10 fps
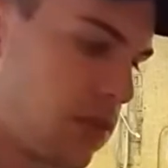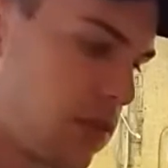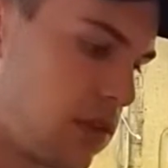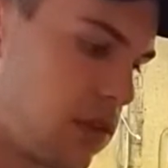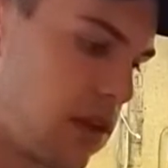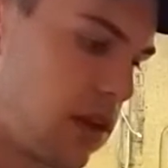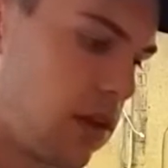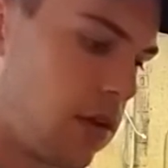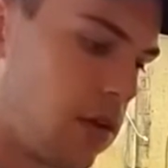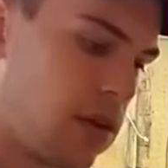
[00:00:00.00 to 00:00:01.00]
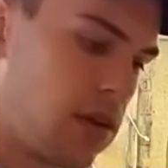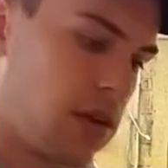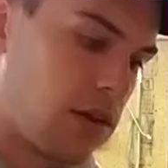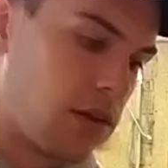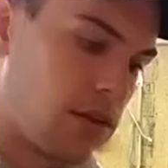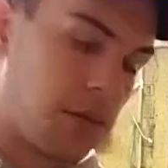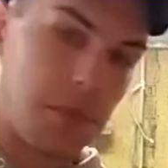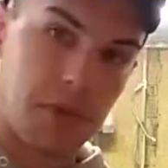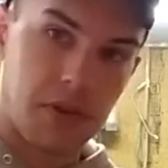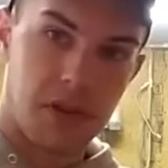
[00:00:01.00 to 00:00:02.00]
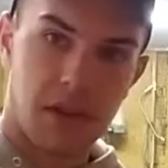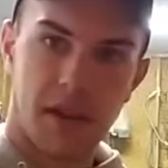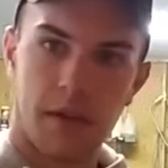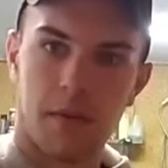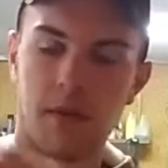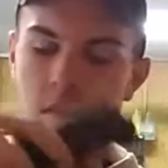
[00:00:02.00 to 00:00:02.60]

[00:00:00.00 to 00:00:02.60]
and down, up and down.